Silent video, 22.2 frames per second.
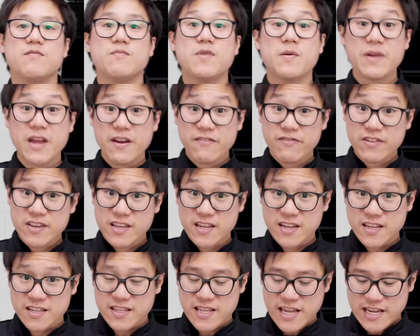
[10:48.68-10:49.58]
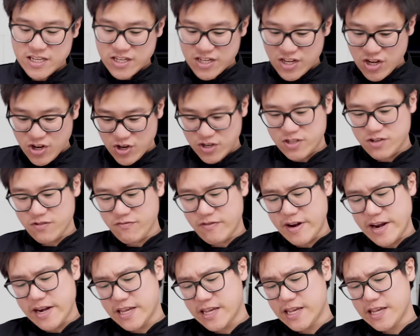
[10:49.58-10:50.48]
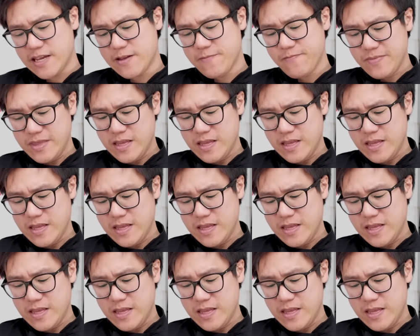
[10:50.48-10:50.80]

Remember, everything in there's cooked already,